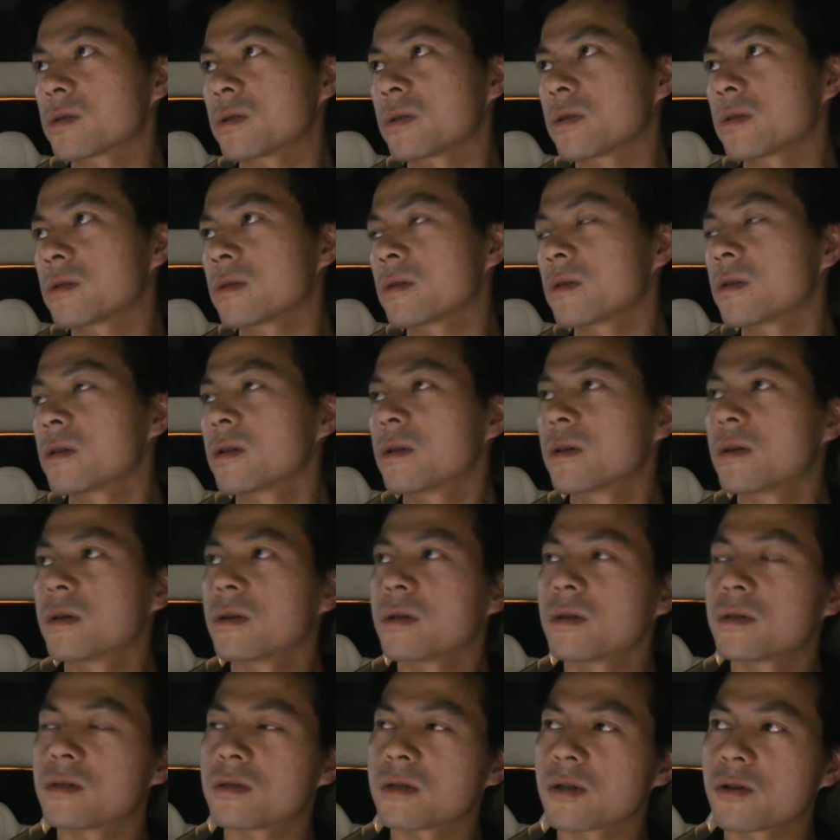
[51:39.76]
the,
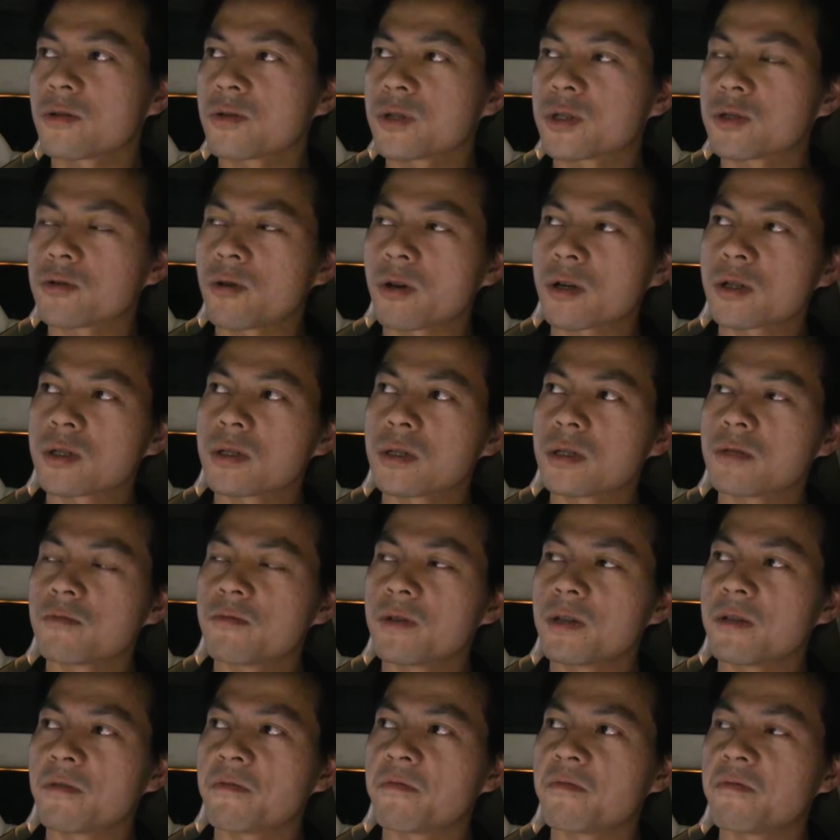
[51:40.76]
the construction is
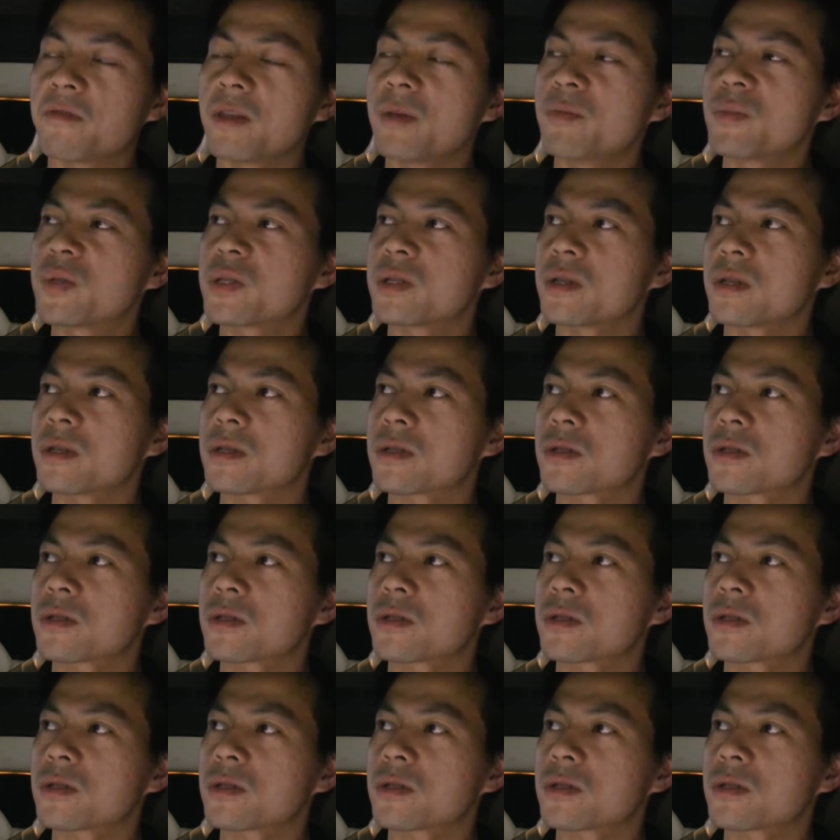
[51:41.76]
really flimsy.